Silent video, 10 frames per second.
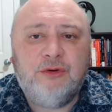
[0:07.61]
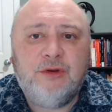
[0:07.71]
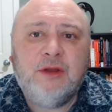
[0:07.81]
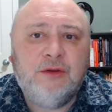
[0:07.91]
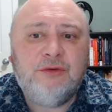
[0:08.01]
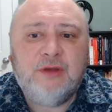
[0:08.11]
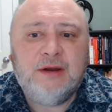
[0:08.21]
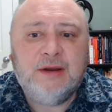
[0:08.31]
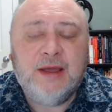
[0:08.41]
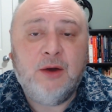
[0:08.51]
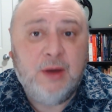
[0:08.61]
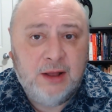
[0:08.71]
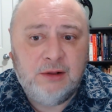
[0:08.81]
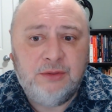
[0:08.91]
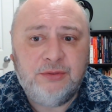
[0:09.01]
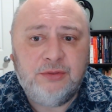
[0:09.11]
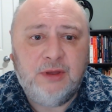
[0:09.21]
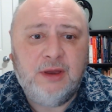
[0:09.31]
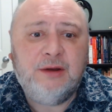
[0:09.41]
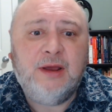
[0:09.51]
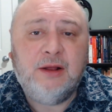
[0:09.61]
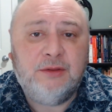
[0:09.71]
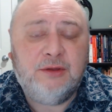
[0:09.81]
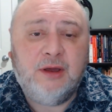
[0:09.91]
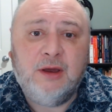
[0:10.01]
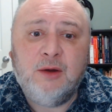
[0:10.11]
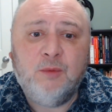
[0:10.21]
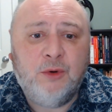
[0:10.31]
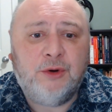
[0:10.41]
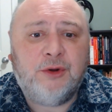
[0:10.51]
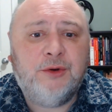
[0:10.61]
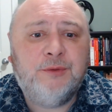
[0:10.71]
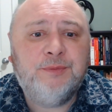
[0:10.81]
to understanding how health and healthcare work,